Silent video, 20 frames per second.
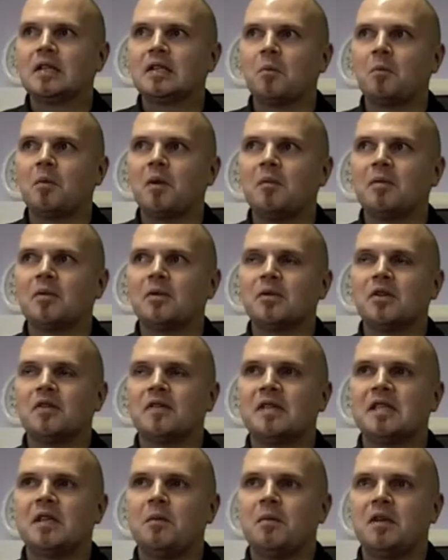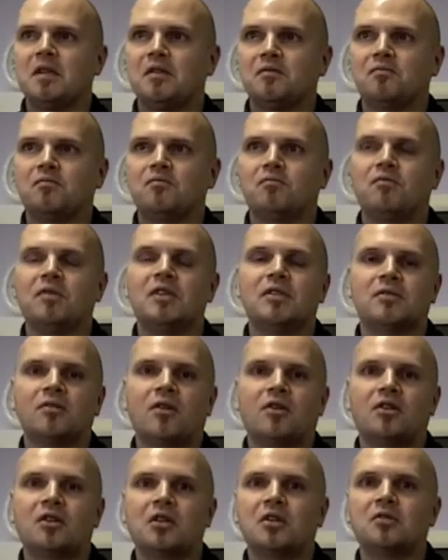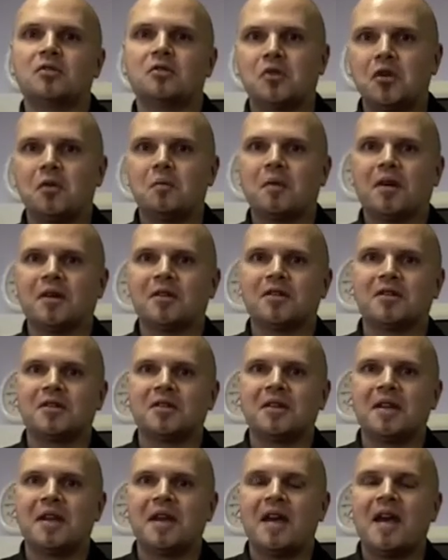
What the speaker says: some people sort of see me as researching too much.